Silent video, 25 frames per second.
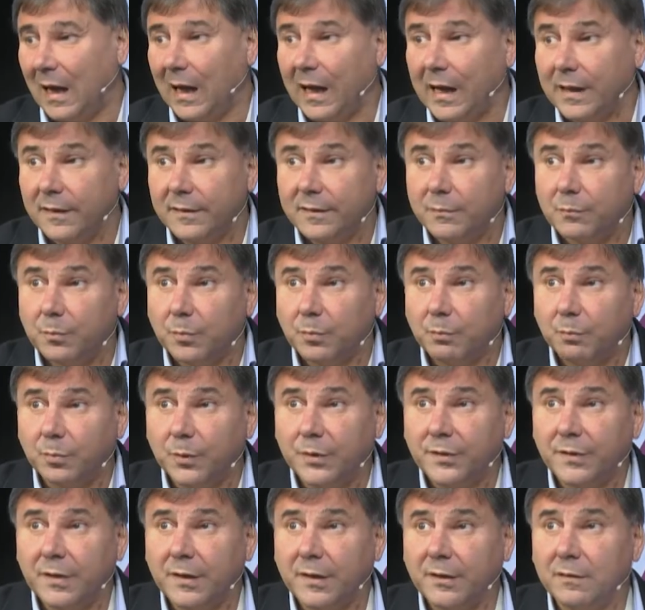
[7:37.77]
And
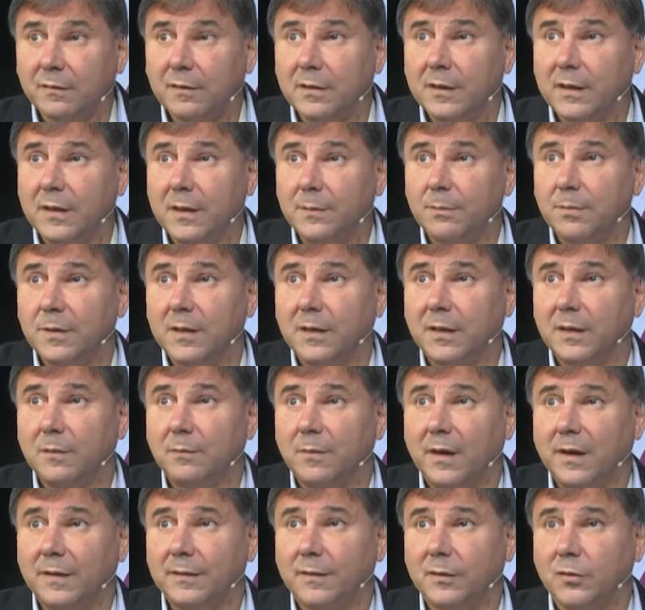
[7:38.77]
particularly keeping in
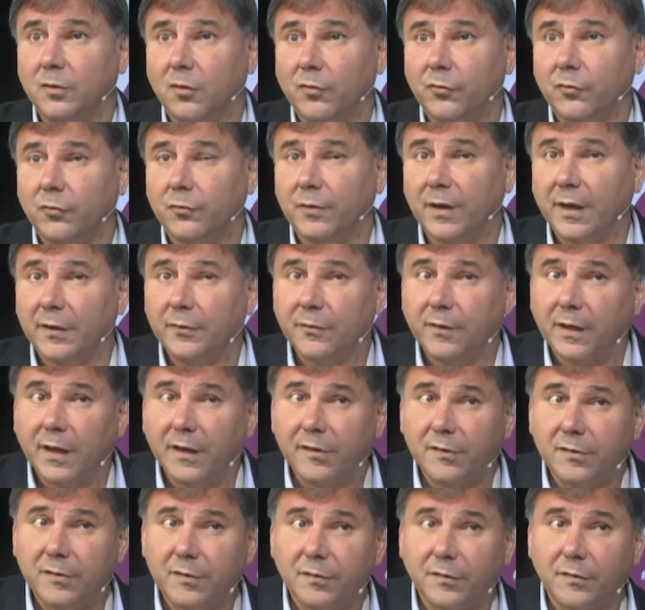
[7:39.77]
mind that also the
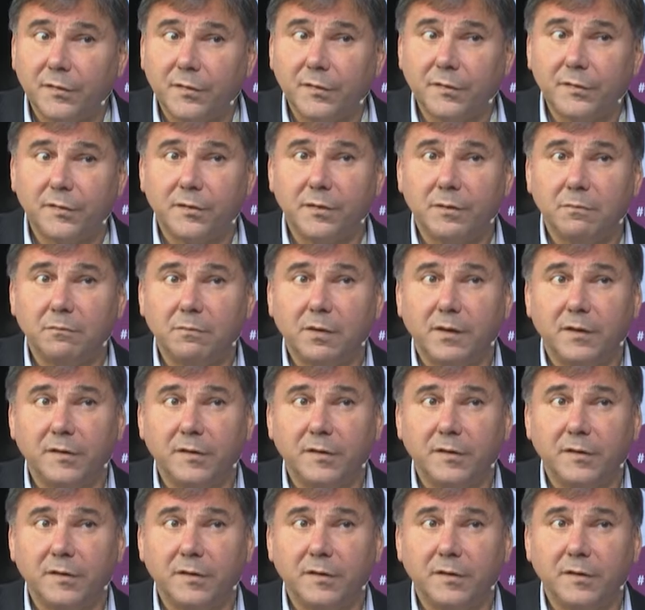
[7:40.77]
educational system